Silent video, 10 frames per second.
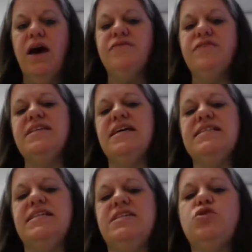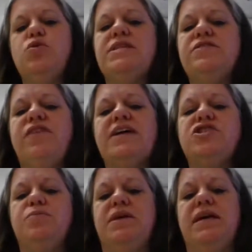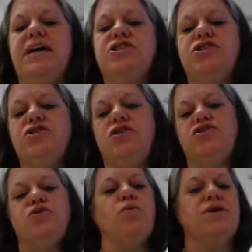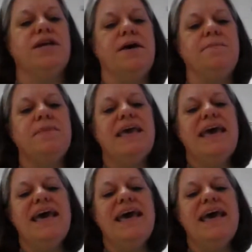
of the settee squeaked fashionably as she turned toward him,